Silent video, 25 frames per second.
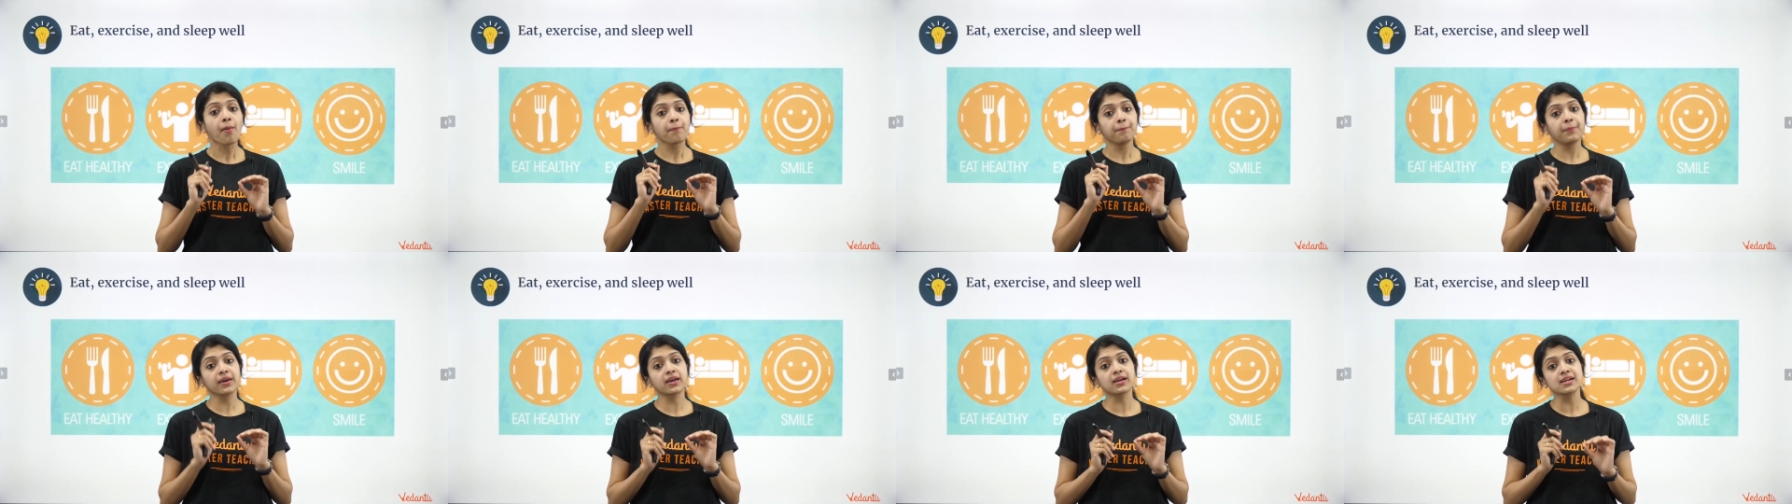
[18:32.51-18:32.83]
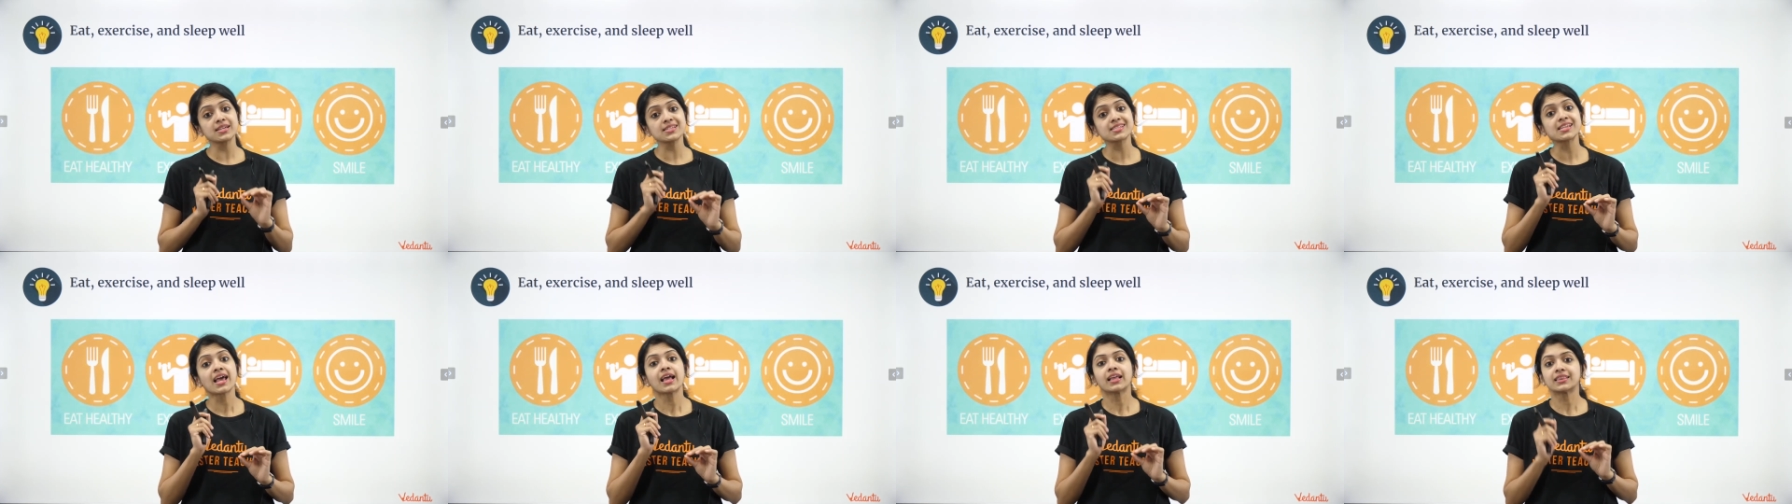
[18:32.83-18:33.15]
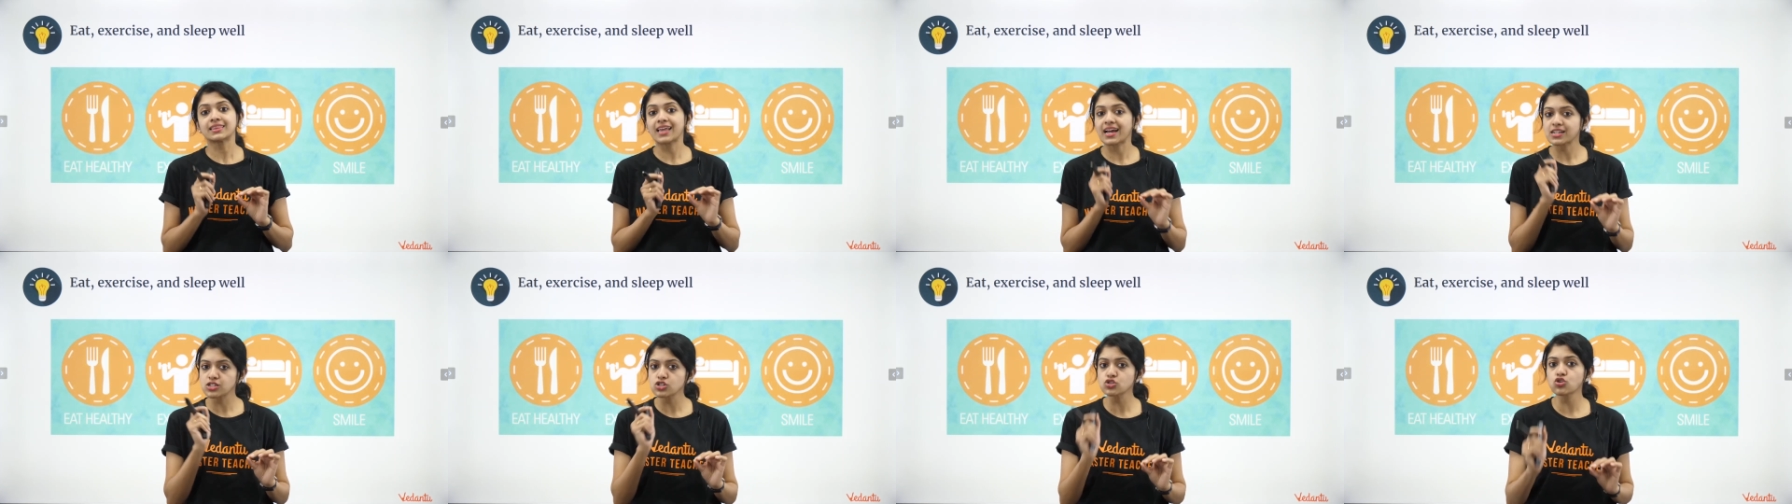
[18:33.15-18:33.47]
because
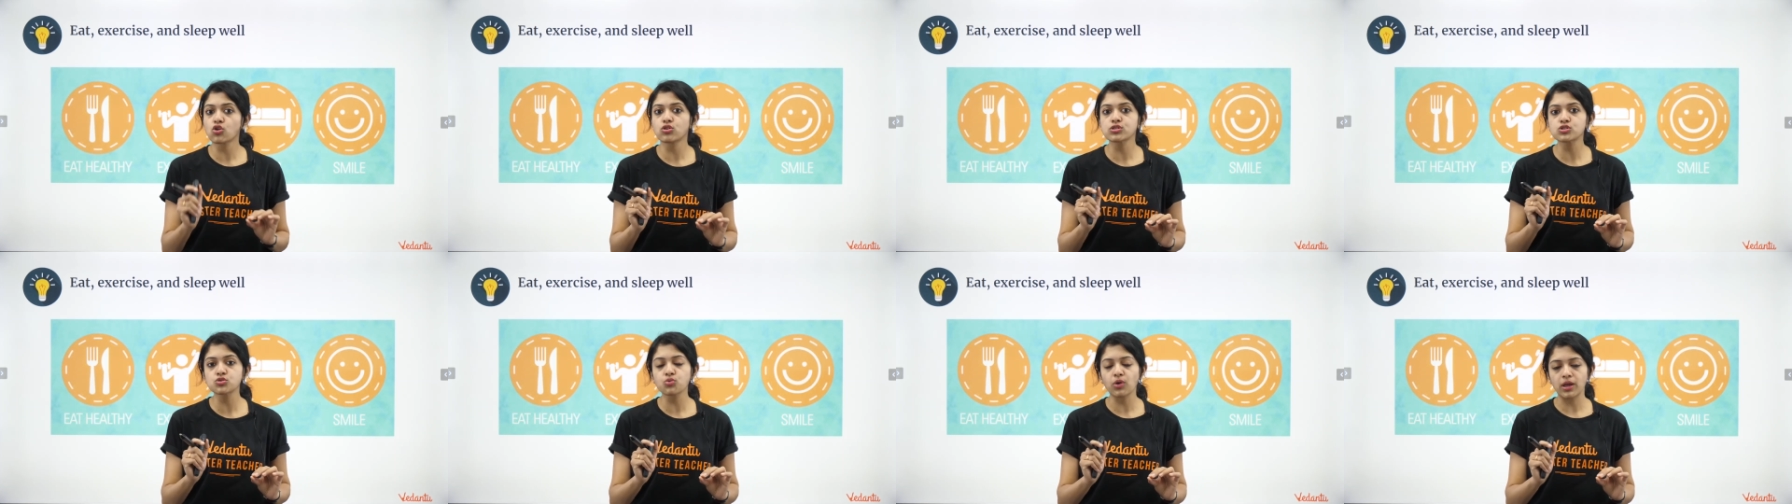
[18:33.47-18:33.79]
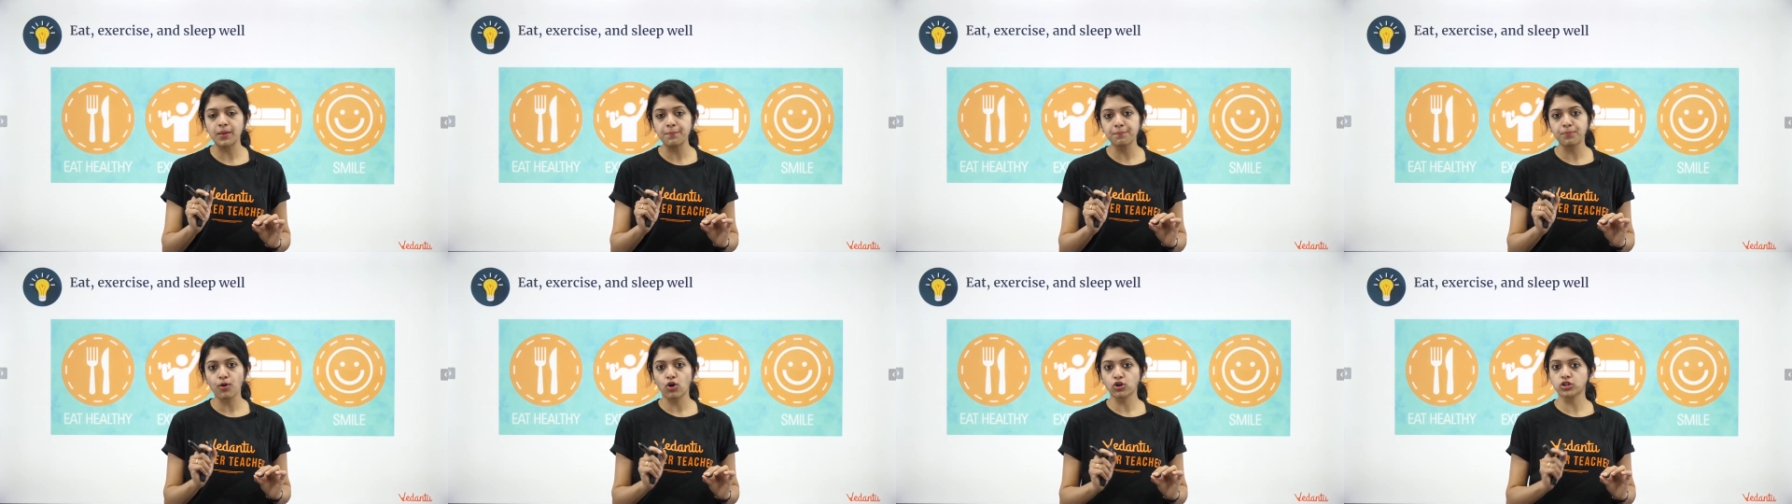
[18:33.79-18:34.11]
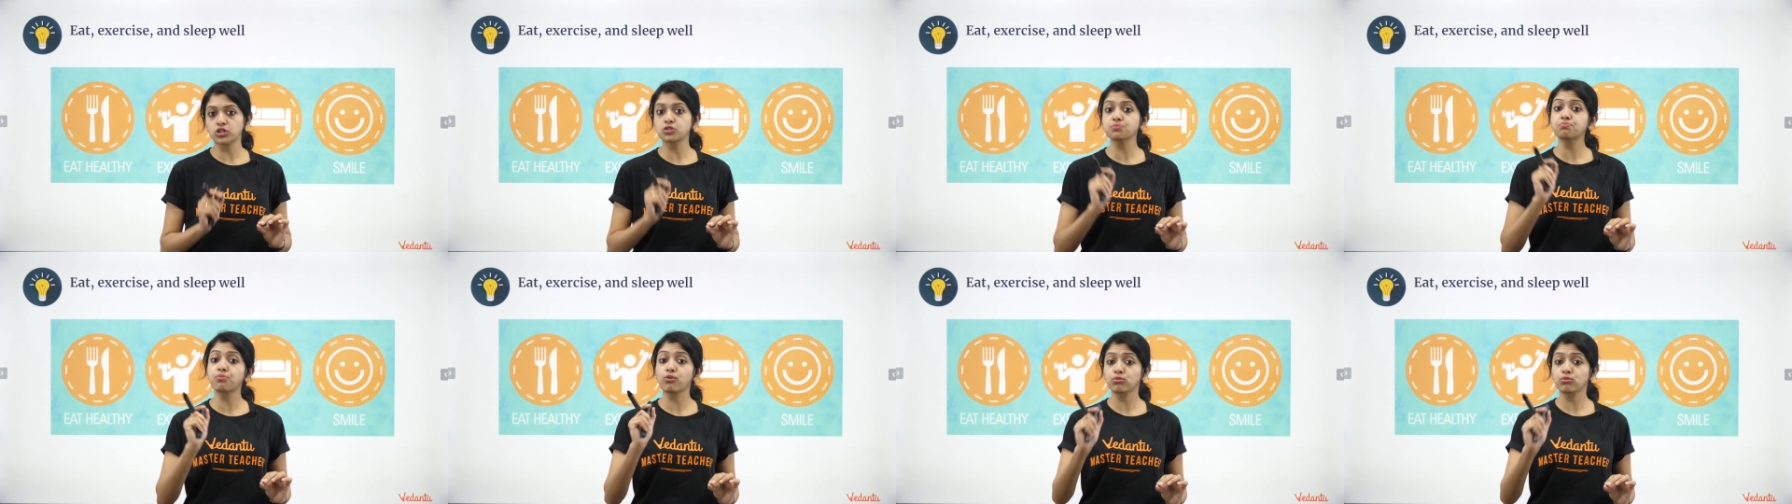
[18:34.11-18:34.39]
that is also important.